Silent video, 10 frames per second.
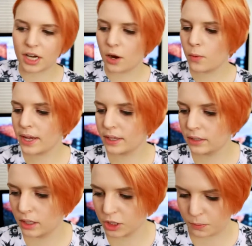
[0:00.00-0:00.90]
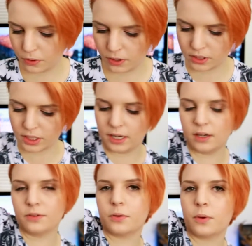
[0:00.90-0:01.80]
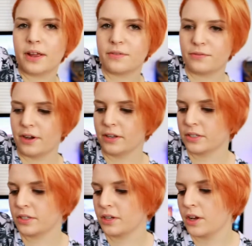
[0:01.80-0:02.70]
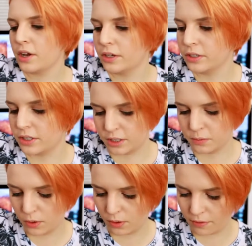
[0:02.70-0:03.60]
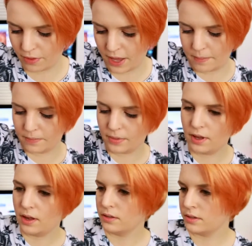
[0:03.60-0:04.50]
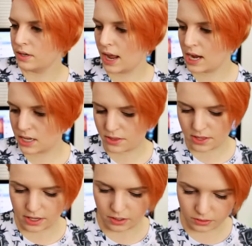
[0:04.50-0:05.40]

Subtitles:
shall we get the Lush products out of the way first? Because there's more of them than anything